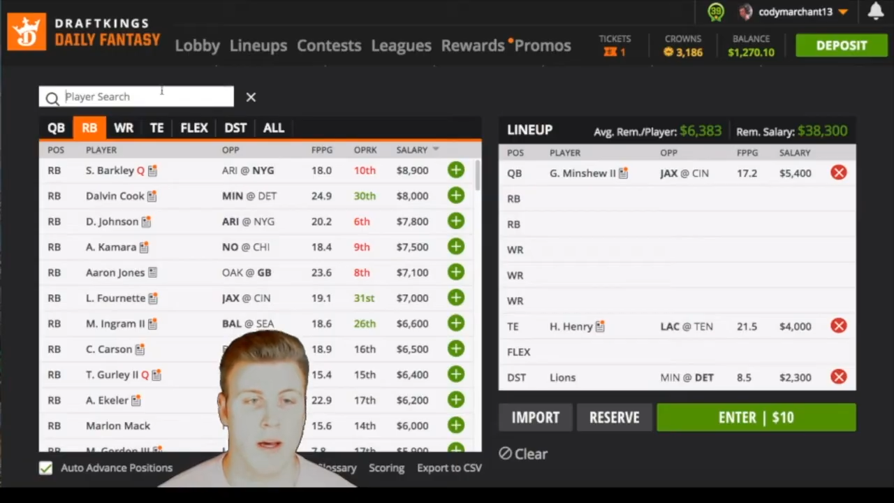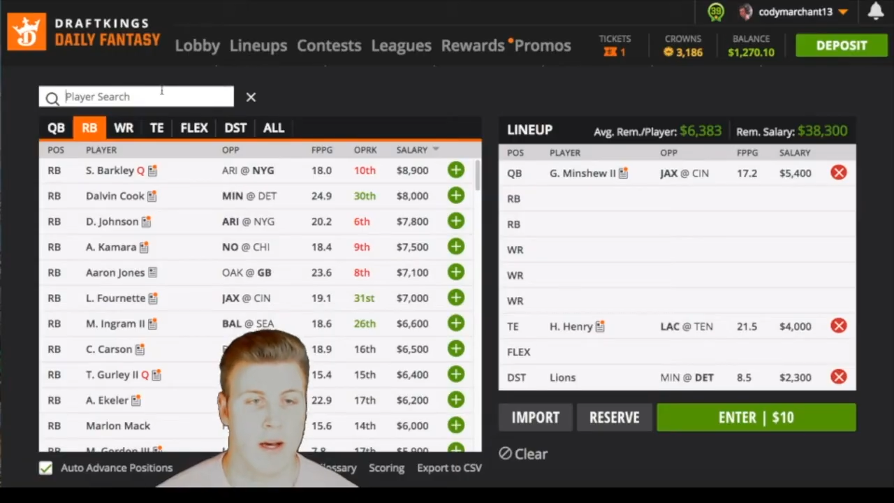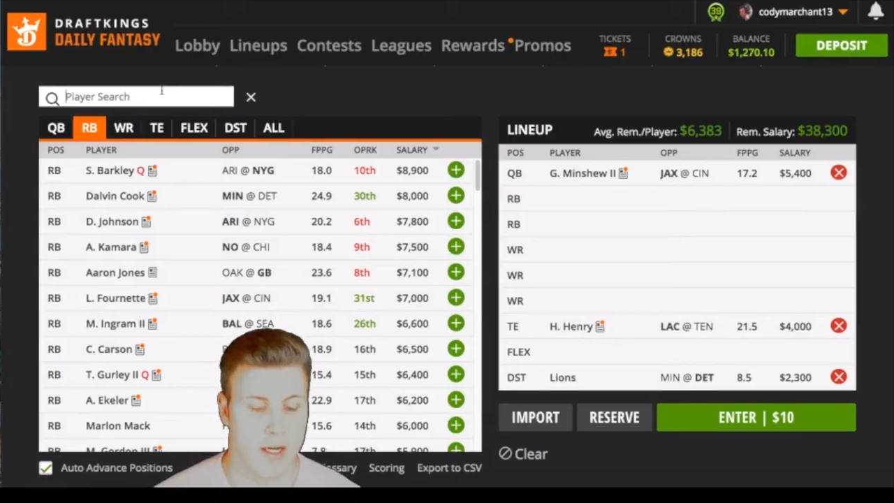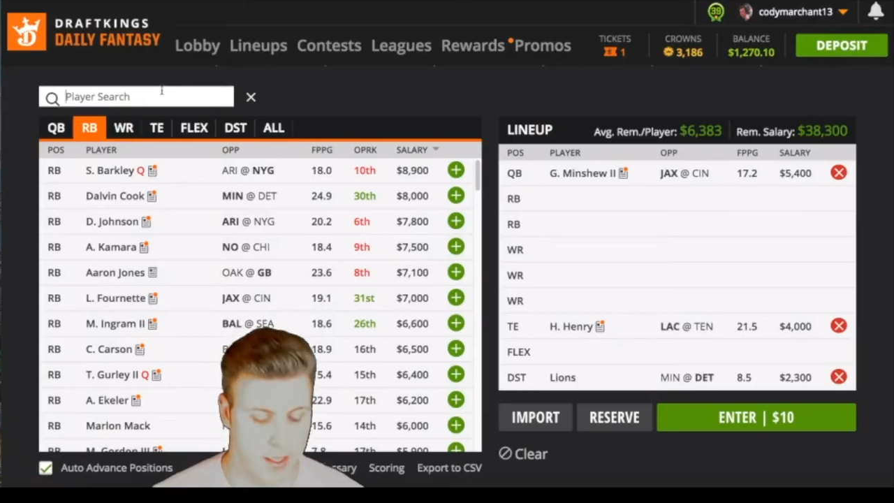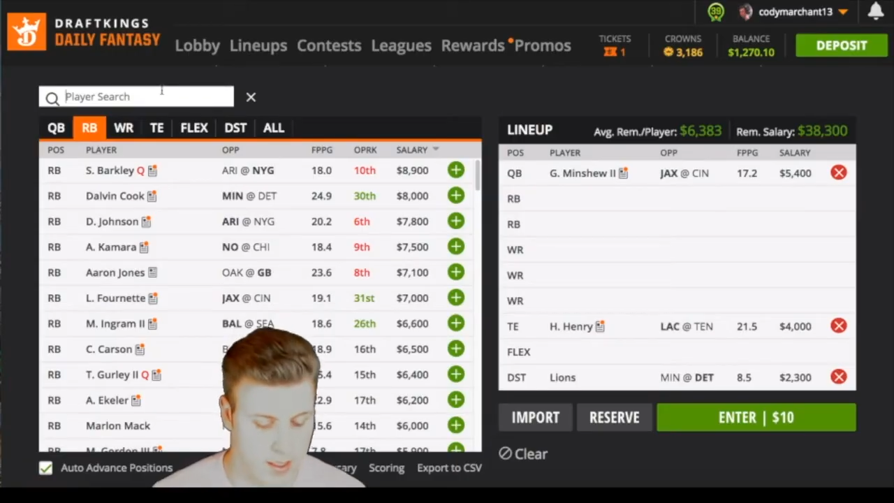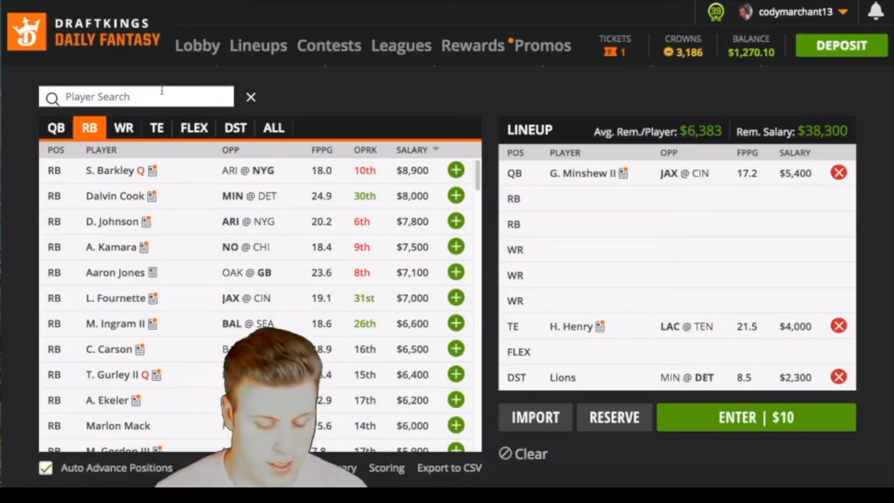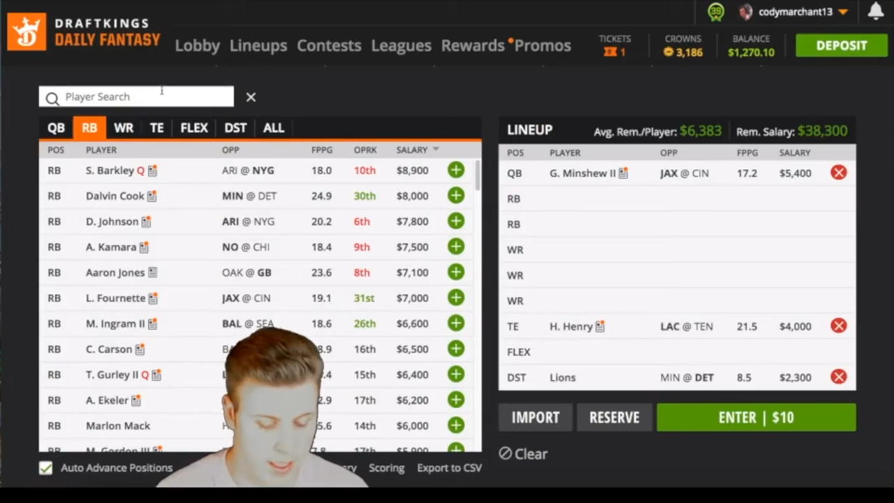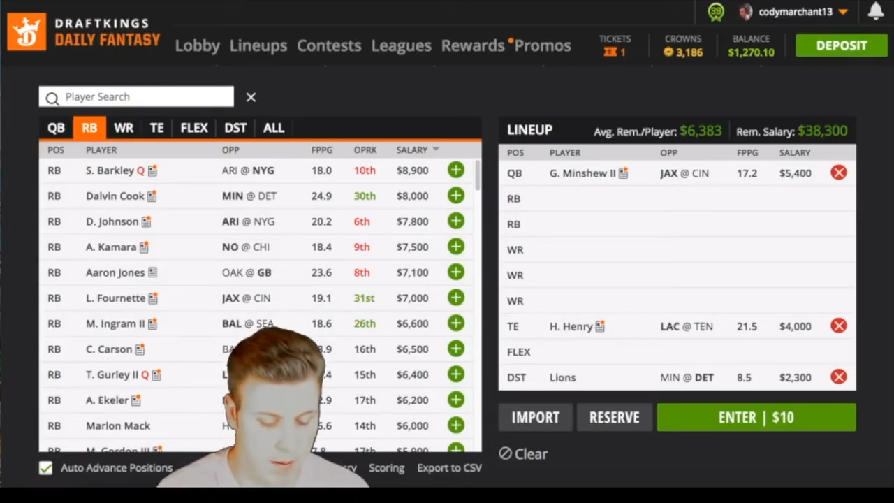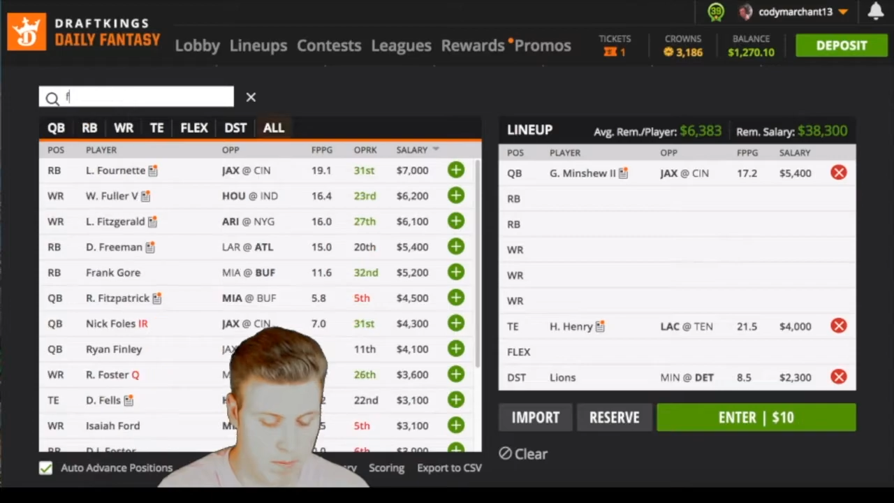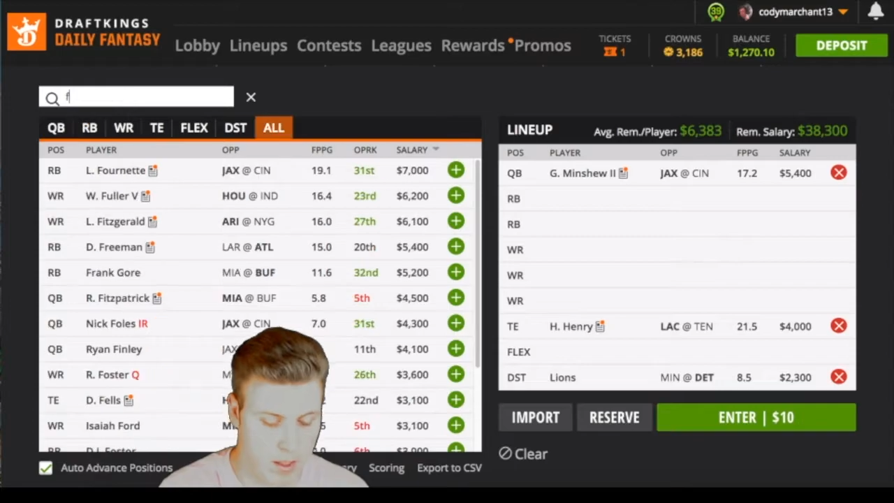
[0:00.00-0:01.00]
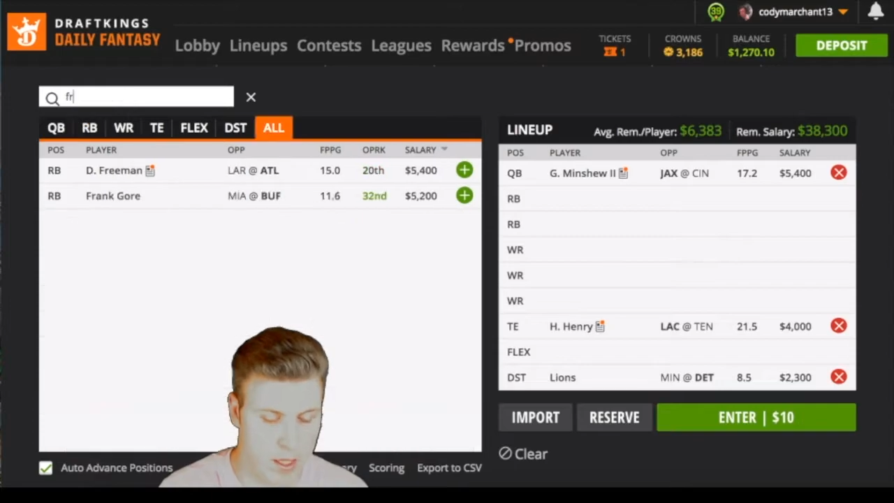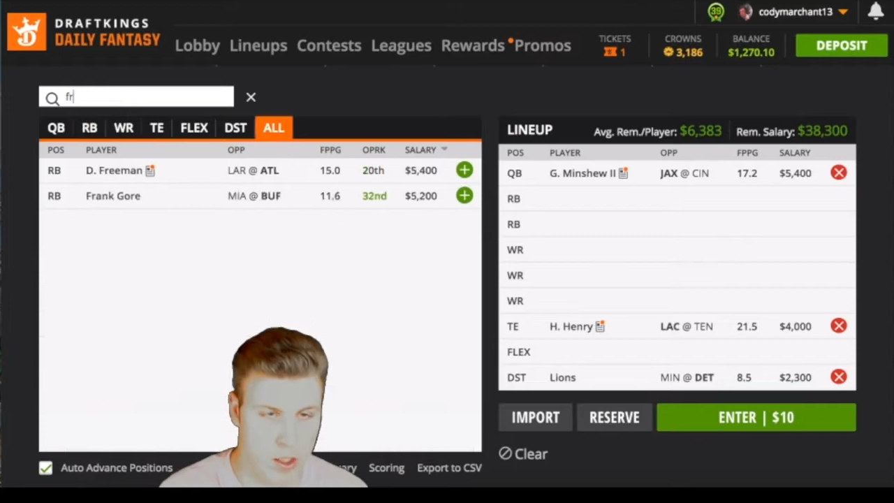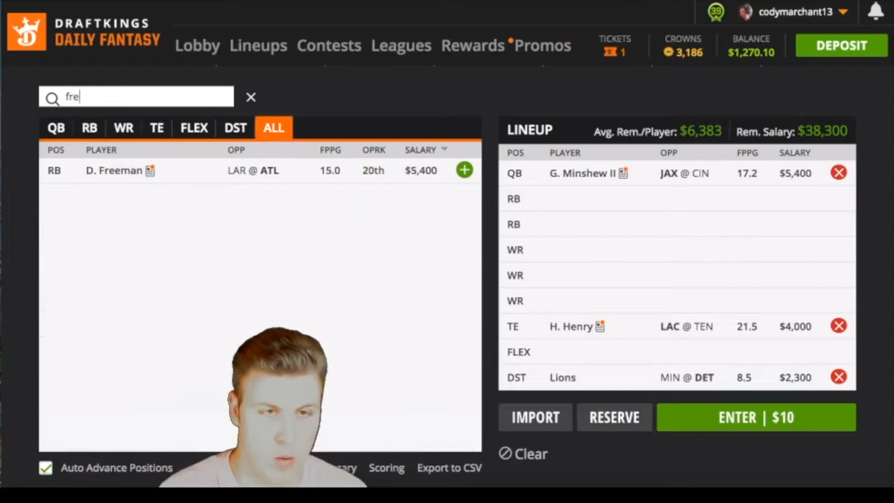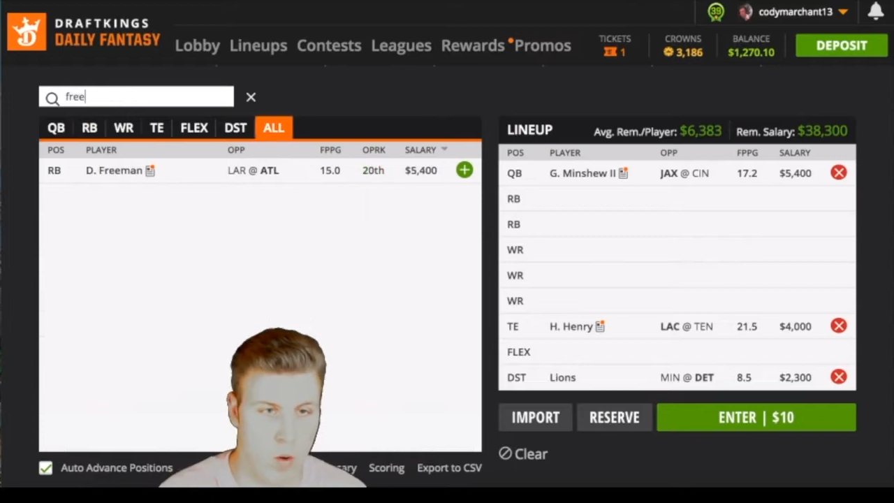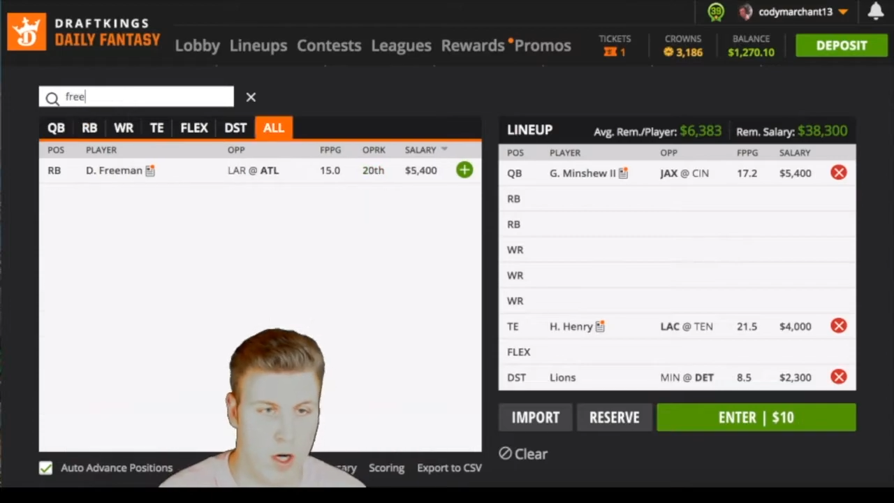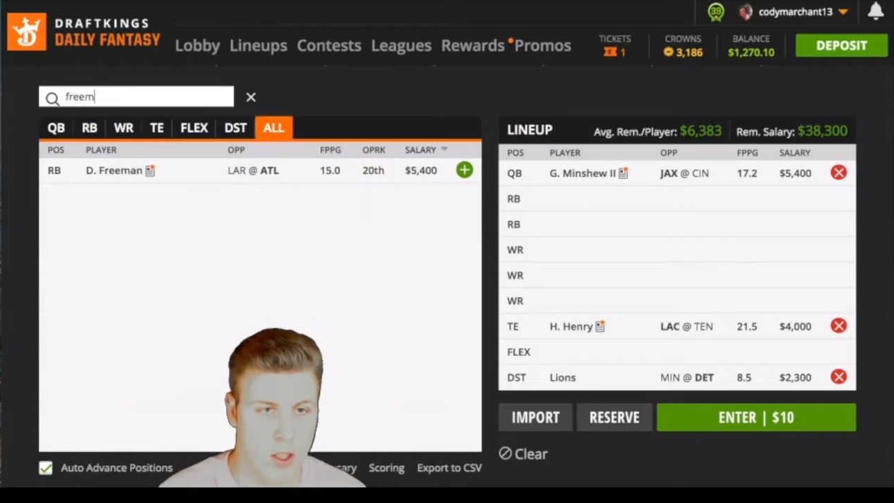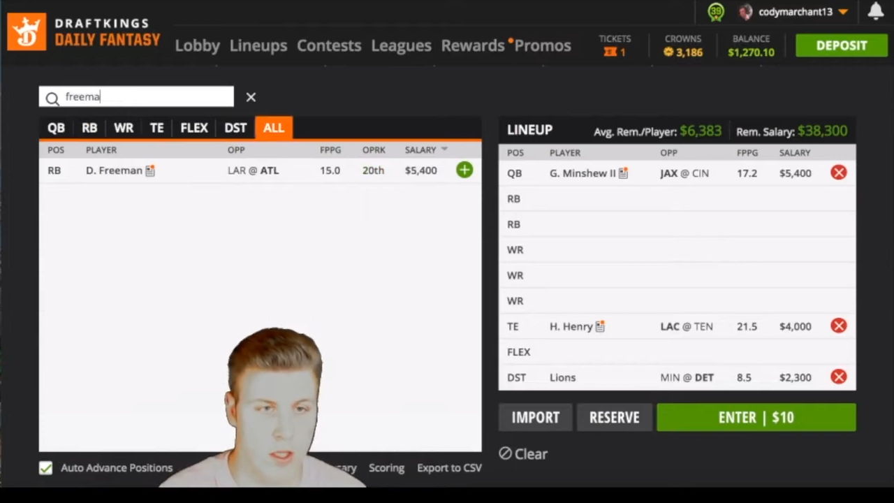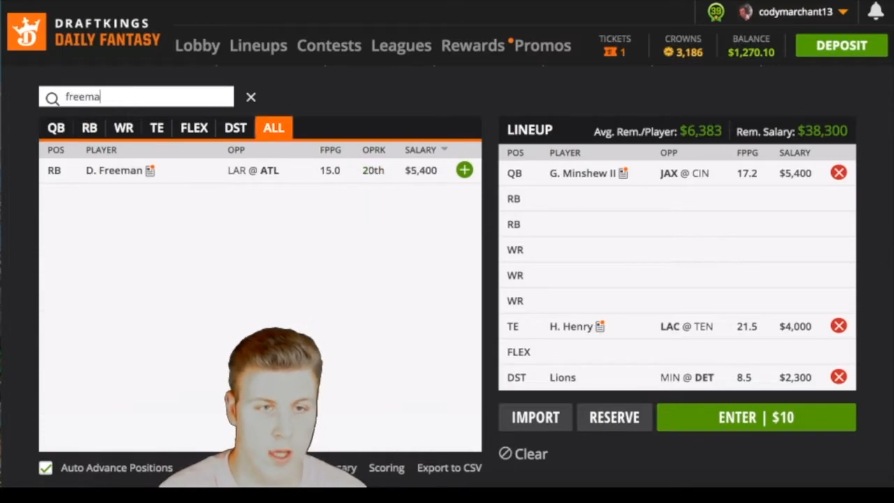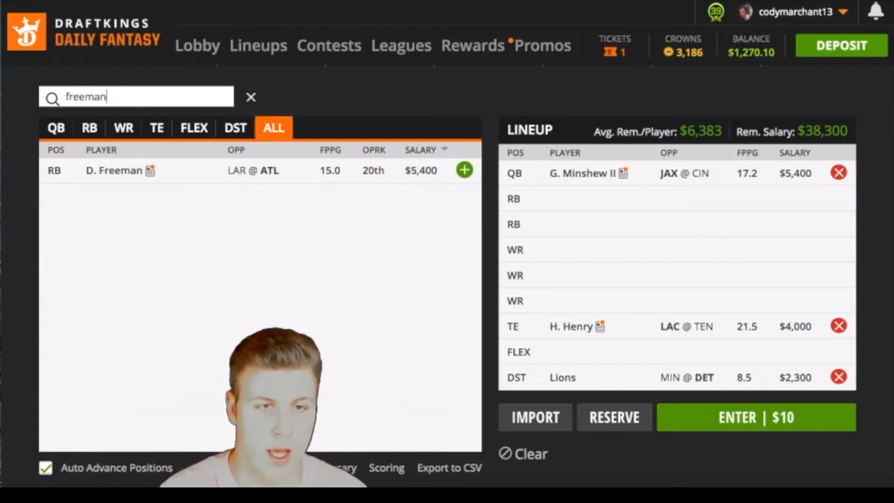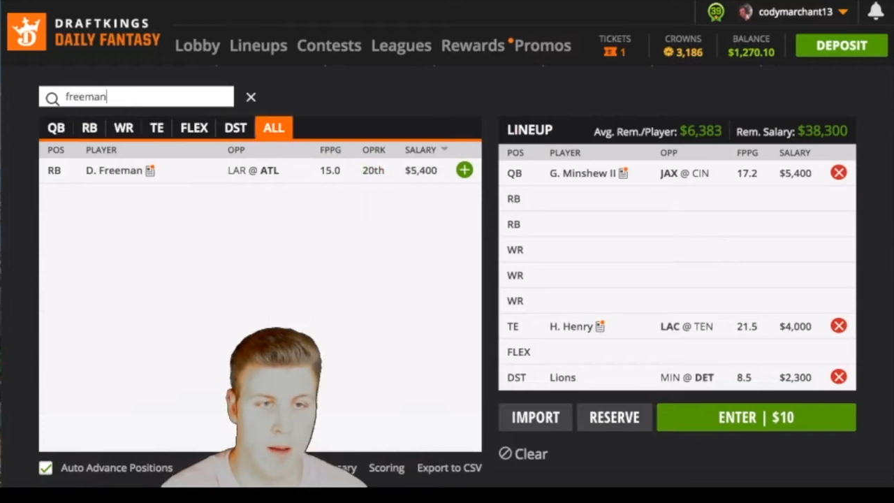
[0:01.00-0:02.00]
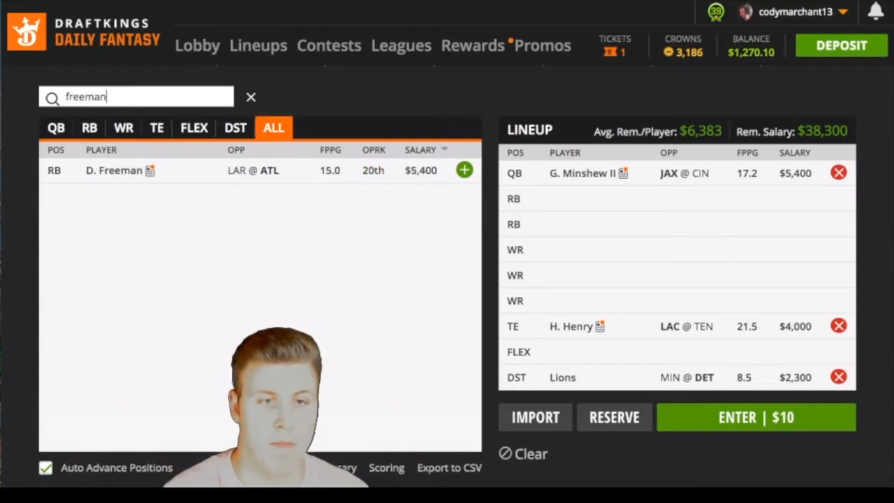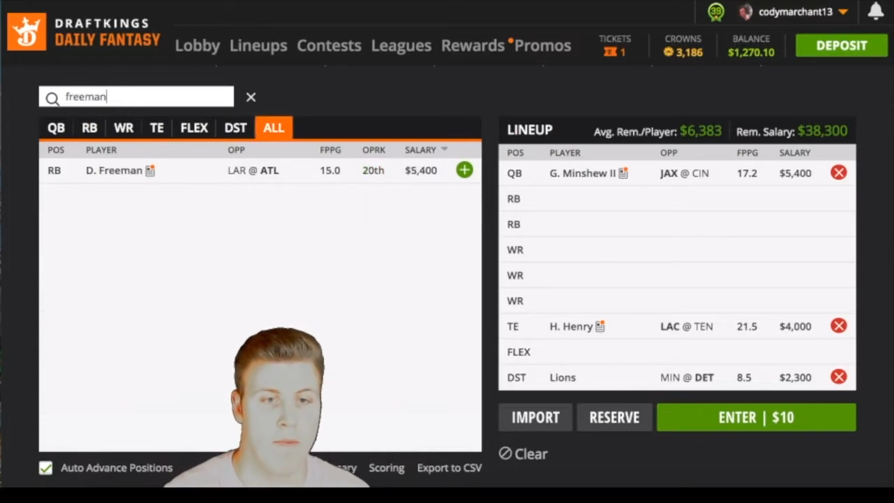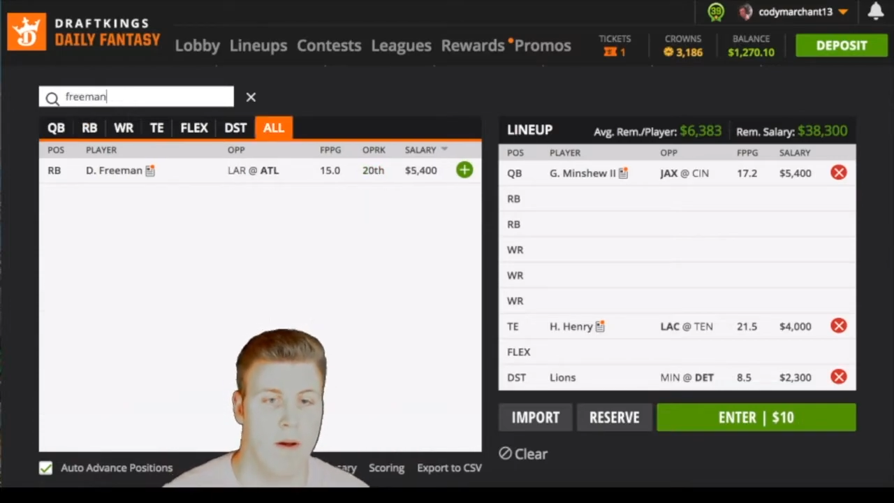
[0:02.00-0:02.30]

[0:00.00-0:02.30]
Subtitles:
because it seemed like just watching the game